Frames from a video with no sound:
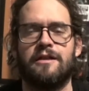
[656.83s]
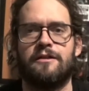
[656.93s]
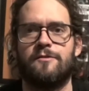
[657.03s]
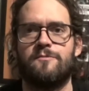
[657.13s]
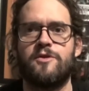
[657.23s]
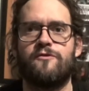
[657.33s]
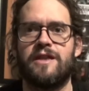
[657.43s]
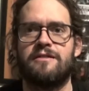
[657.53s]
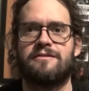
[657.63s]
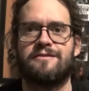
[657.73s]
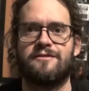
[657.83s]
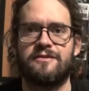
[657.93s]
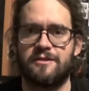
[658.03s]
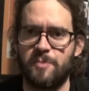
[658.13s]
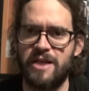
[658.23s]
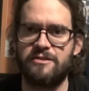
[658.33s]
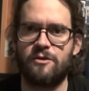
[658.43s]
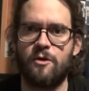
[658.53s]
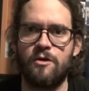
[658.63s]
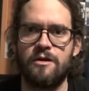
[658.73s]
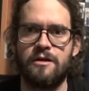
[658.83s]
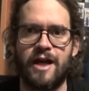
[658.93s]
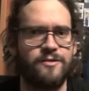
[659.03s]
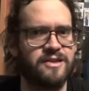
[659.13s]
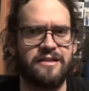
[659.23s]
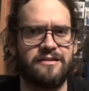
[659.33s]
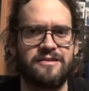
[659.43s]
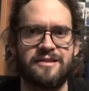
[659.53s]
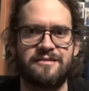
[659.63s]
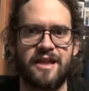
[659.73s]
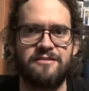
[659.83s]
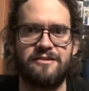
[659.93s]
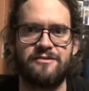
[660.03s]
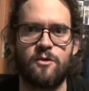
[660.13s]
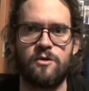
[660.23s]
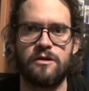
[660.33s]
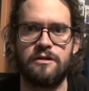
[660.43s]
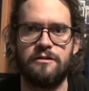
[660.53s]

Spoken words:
movies, suspense or horror. I would say The Sixth Sense is horror,